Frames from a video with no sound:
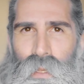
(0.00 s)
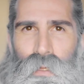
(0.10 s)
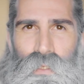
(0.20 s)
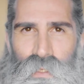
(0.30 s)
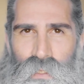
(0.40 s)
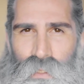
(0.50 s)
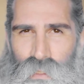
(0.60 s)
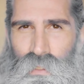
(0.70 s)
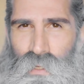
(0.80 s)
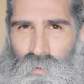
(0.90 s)
bit
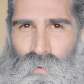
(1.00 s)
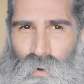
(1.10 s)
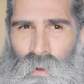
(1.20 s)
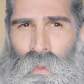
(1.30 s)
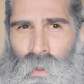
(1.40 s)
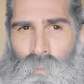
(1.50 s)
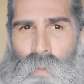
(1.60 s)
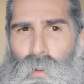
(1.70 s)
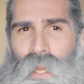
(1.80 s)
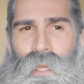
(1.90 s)
stiffer.
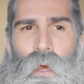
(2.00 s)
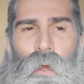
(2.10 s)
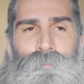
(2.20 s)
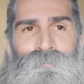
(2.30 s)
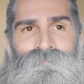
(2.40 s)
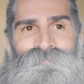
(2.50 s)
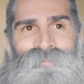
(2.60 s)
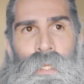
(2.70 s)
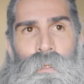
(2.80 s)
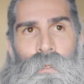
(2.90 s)
Maybe like
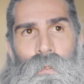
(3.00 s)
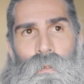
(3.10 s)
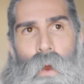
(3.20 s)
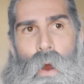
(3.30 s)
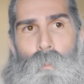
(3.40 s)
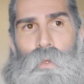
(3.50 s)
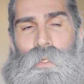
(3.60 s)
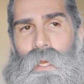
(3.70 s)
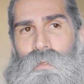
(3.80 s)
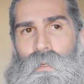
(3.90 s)

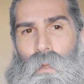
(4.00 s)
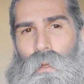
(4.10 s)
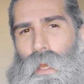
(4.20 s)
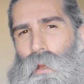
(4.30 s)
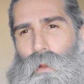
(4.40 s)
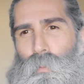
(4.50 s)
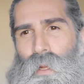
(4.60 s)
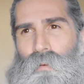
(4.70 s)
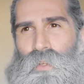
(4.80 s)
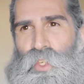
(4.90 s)
almost like a little
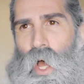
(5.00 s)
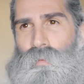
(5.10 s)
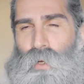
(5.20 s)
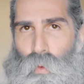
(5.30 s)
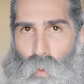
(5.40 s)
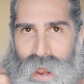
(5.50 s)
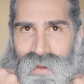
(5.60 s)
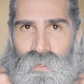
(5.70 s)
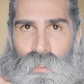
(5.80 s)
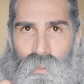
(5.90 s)
bit of a softer
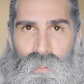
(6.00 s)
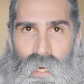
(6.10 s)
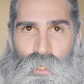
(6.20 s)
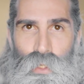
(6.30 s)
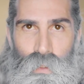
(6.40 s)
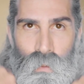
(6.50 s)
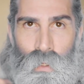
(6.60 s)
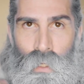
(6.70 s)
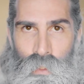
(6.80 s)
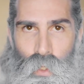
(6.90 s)
wax sensation.
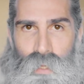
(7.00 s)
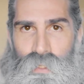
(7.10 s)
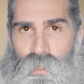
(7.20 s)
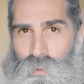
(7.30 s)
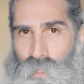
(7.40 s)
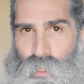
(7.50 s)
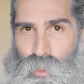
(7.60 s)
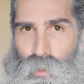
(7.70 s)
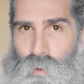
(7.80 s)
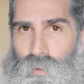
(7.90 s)
So that's the
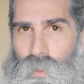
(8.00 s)
texture of